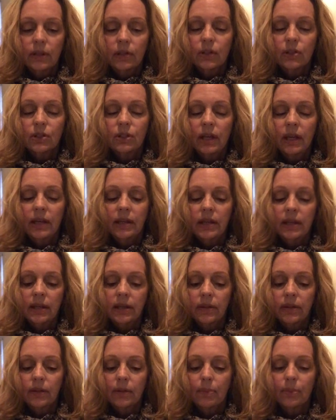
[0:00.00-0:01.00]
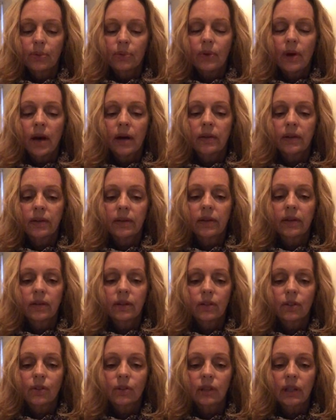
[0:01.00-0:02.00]
You're taking in the prana,
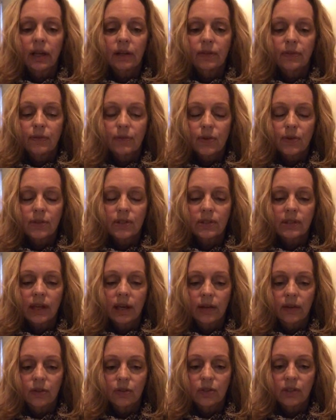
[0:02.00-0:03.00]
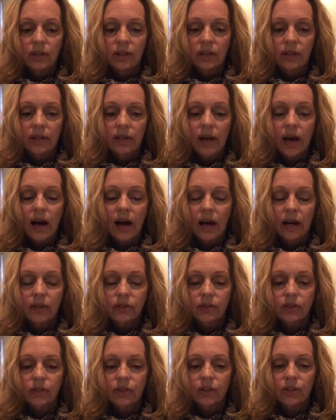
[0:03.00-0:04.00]
your life force energy, the
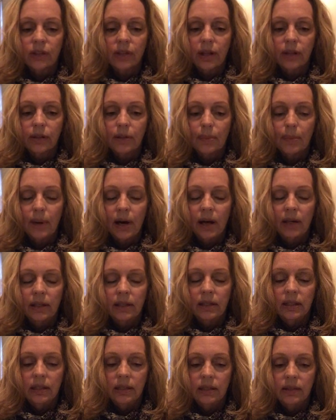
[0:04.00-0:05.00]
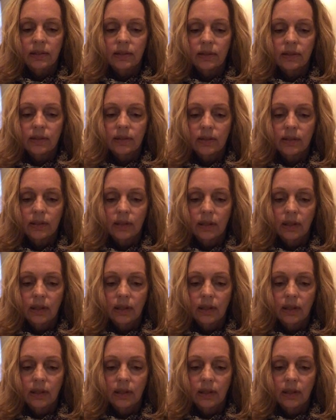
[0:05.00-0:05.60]
oxygen that the body needs.